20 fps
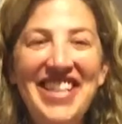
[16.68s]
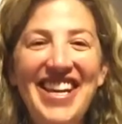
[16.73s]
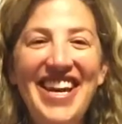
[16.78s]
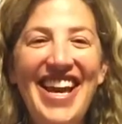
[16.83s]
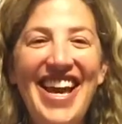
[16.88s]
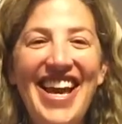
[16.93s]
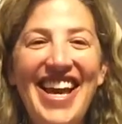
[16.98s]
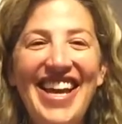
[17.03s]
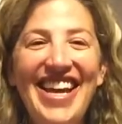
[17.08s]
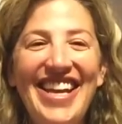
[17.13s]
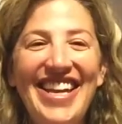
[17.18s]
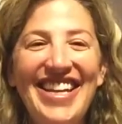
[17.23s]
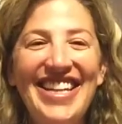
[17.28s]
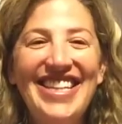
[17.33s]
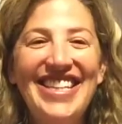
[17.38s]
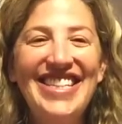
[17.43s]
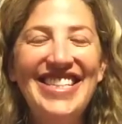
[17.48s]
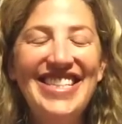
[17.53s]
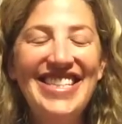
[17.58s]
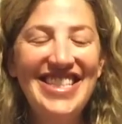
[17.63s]

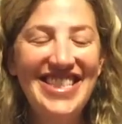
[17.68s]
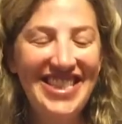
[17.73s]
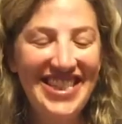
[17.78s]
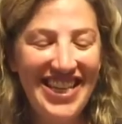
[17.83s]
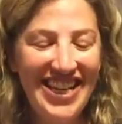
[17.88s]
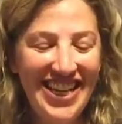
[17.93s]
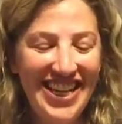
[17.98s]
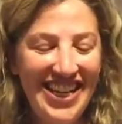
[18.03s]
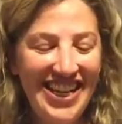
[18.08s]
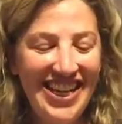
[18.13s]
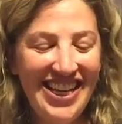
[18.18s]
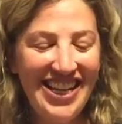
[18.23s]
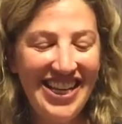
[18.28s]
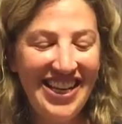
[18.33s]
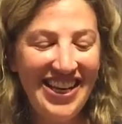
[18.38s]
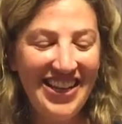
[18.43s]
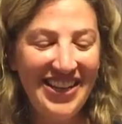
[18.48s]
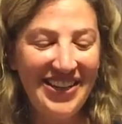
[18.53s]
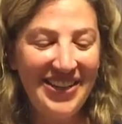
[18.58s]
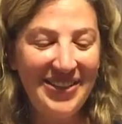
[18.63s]
And
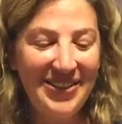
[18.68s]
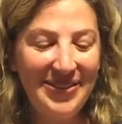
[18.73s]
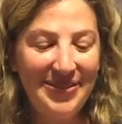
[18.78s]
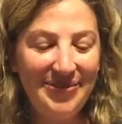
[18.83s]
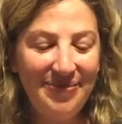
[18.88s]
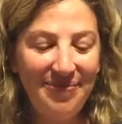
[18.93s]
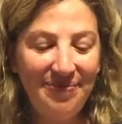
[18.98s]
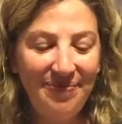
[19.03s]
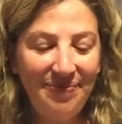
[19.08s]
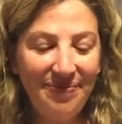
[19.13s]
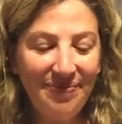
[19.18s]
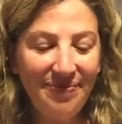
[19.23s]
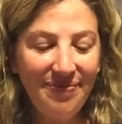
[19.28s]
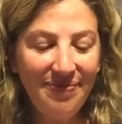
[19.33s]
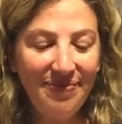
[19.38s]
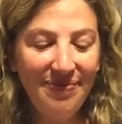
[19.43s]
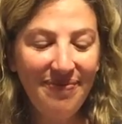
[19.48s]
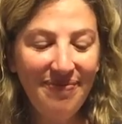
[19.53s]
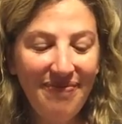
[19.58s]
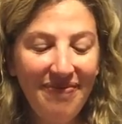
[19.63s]

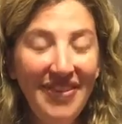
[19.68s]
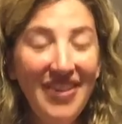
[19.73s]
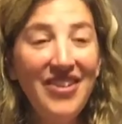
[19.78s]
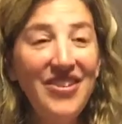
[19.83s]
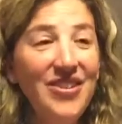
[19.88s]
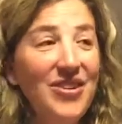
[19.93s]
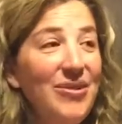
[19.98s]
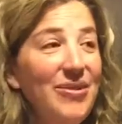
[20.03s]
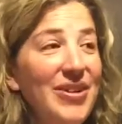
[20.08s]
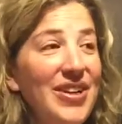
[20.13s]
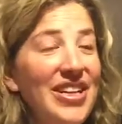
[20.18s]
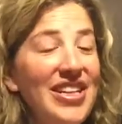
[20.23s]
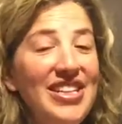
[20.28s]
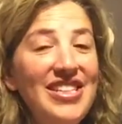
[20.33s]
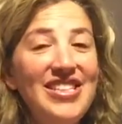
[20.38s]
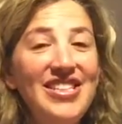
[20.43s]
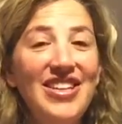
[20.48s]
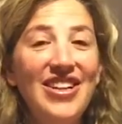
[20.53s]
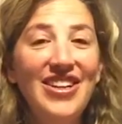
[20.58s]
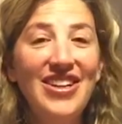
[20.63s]
so we're going
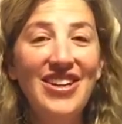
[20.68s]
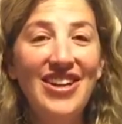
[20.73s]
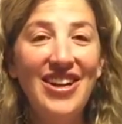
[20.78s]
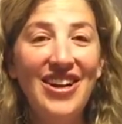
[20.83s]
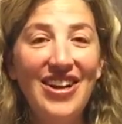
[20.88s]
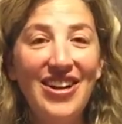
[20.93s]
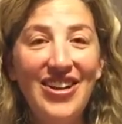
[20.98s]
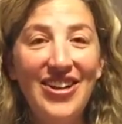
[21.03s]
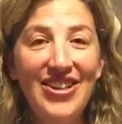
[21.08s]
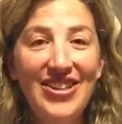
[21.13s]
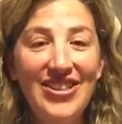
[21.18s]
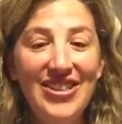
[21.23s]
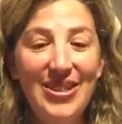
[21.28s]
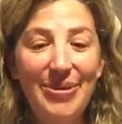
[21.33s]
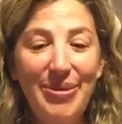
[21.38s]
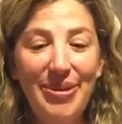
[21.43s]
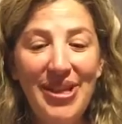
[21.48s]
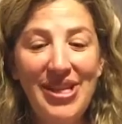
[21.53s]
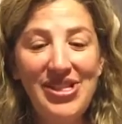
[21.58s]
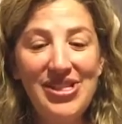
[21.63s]
to start our
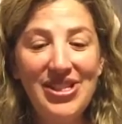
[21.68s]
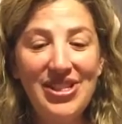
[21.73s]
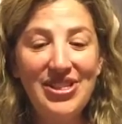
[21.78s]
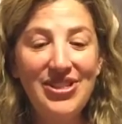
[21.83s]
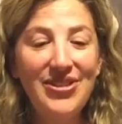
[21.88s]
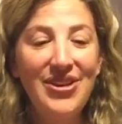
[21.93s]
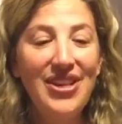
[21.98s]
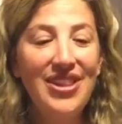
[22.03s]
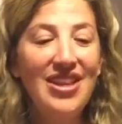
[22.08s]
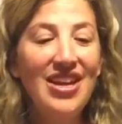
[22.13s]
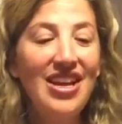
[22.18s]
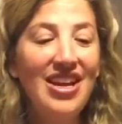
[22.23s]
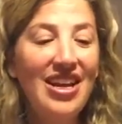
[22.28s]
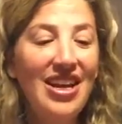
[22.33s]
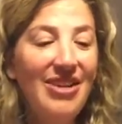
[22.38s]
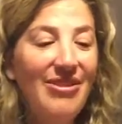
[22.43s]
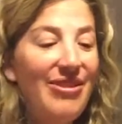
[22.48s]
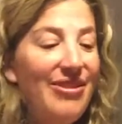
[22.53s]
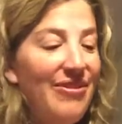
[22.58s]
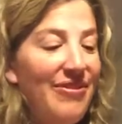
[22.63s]
stimulation. So I thought
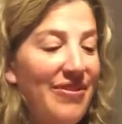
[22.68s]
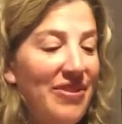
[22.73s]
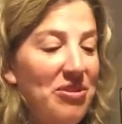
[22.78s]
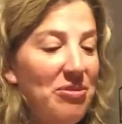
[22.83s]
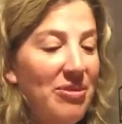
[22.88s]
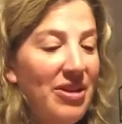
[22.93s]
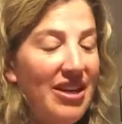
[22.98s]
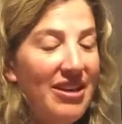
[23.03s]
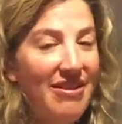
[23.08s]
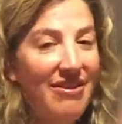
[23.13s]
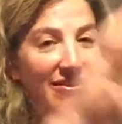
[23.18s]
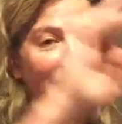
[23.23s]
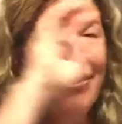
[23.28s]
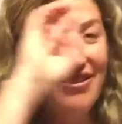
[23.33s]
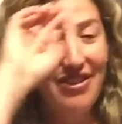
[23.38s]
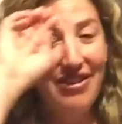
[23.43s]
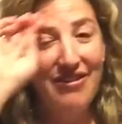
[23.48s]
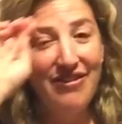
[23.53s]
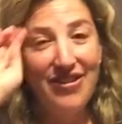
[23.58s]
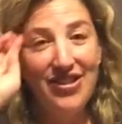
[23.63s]
I would film it
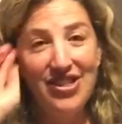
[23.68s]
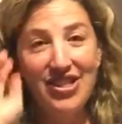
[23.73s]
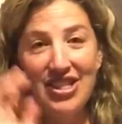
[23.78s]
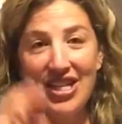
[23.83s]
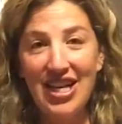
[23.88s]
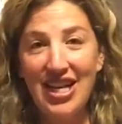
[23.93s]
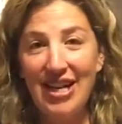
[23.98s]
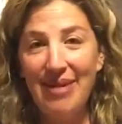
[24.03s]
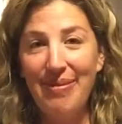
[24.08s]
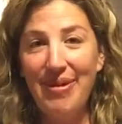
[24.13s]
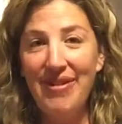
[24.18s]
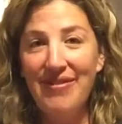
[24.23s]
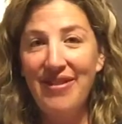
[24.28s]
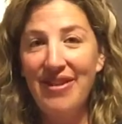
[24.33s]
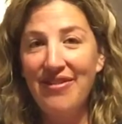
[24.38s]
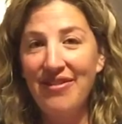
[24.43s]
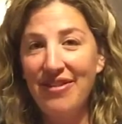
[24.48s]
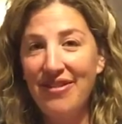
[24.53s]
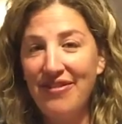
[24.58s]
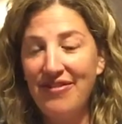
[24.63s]
for the first time. I've
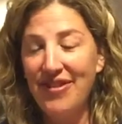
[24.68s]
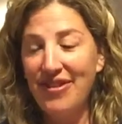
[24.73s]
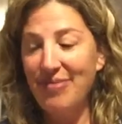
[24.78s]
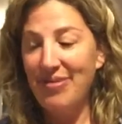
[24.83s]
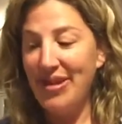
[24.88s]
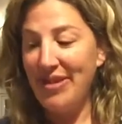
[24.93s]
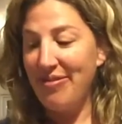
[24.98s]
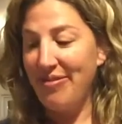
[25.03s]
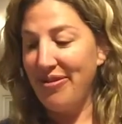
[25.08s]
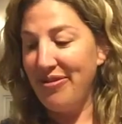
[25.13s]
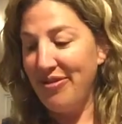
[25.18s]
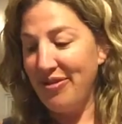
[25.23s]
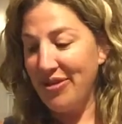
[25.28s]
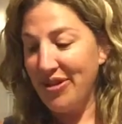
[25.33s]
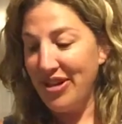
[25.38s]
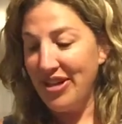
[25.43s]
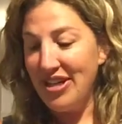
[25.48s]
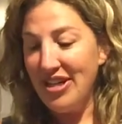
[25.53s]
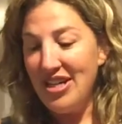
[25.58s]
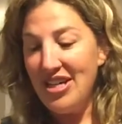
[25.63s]
never filmed it
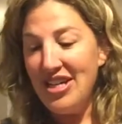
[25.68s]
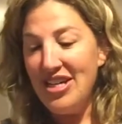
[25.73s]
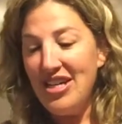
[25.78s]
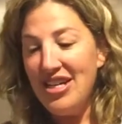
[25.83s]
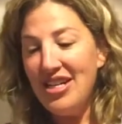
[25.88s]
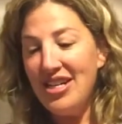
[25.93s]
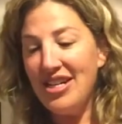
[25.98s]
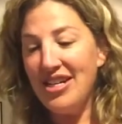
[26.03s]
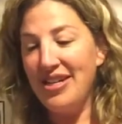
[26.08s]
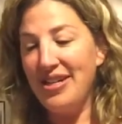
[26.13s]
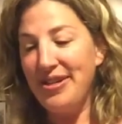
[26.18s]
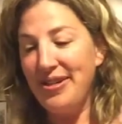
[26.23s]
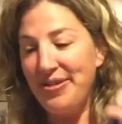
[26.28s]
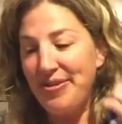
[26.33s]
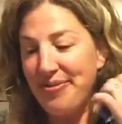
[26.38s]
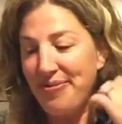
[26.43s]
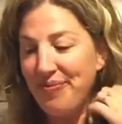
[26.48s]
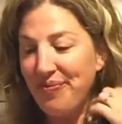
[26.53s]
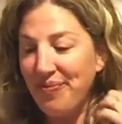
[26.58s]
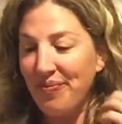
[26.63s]
before.
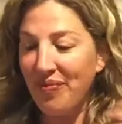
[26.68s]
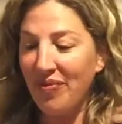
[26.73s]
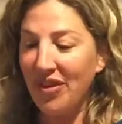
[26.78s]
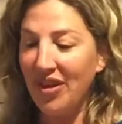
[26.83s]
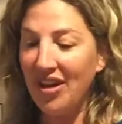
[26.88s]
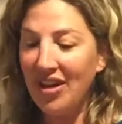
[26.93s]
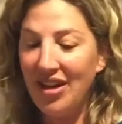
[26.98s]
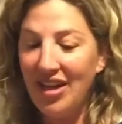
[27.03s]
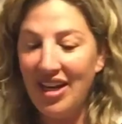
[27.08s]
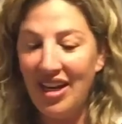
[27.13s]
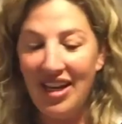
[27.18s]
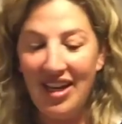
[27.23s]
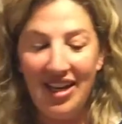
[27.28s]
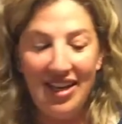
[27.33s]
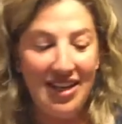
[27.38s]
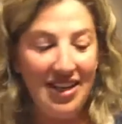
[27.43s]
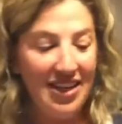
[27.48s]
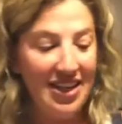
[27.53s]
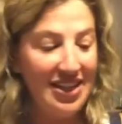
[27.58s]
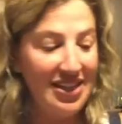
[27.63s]

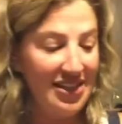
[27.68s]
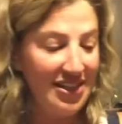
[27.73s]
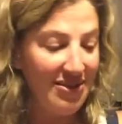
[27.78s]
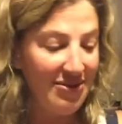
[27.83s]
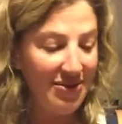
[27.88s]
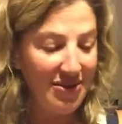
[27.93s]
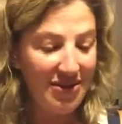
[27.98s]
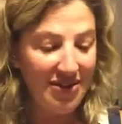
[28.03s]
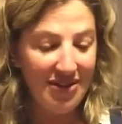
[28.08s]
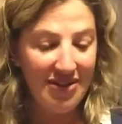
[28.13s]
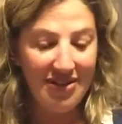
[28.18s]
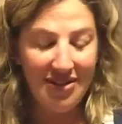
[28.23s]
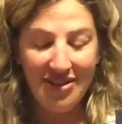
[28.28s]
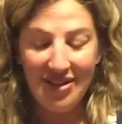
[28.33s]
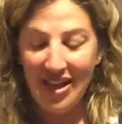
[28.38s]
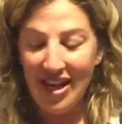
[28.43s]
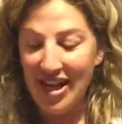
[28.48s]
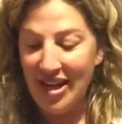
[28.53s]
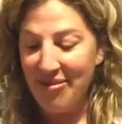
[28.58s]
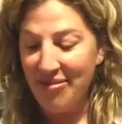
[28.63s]
And this
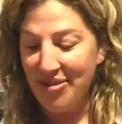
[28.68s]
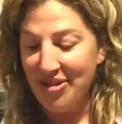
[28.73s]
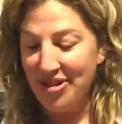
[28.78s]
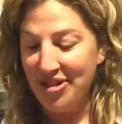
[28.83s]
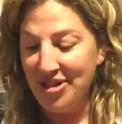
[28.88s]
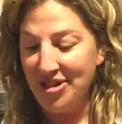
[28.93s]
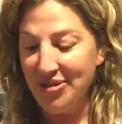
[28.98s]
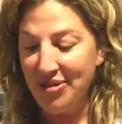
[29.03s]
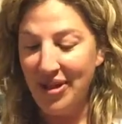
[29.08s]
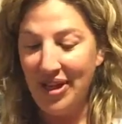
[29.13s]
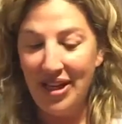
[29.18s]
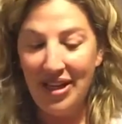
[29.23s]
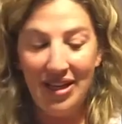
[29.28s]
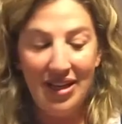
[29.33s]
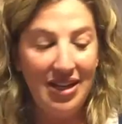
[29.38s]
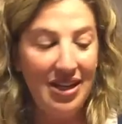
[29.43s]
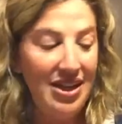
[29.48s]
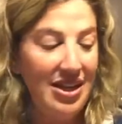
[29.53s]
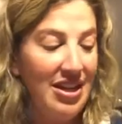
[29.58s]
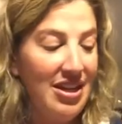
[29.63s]
time we're
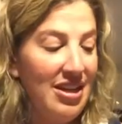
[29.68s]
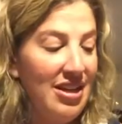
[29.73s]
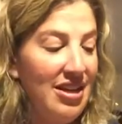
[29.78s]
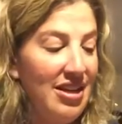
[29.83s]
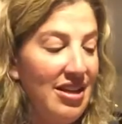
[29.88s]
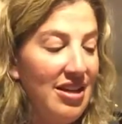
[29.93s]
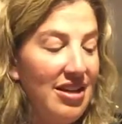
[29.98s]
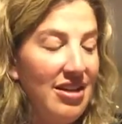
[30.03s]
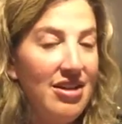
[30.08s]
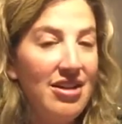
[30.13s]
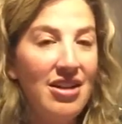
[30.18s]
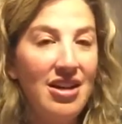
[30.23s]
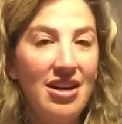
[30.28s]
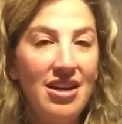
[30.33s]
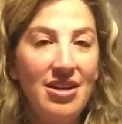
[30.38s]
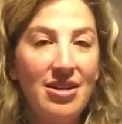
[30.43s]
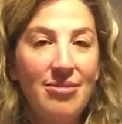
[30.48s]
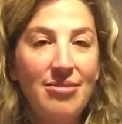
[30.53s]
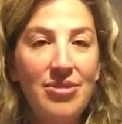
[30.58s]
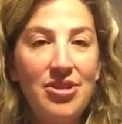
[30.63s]
doing
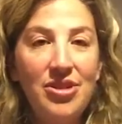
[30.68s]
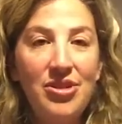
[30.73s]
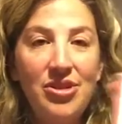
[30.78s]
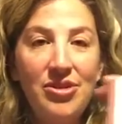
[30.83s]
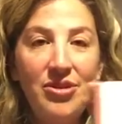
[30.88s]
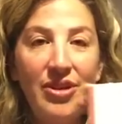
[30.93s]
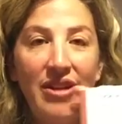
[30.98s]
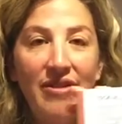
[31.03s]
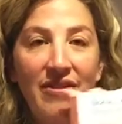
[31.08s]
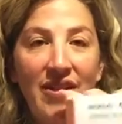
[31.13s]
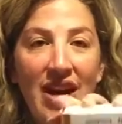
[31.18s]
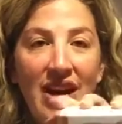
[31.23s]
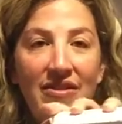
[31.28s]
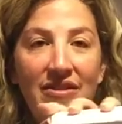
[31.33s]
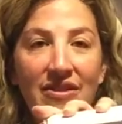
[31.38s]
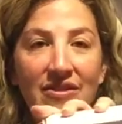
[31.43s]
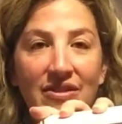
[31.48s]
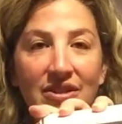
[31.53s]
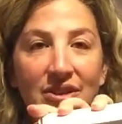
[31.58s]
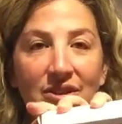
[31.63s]
225
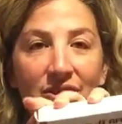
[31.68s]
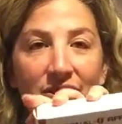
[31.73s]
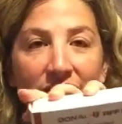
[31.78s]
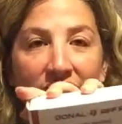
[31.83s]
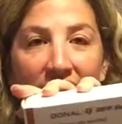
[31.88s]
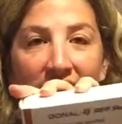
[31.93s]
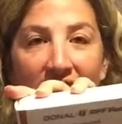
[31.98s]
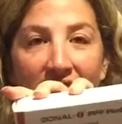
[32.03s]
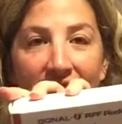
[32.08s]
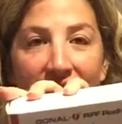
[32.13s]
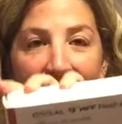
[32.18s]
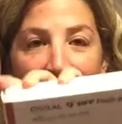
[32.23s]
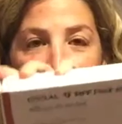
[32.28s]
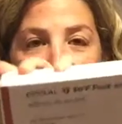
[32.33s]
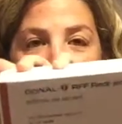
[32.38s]
of gonal F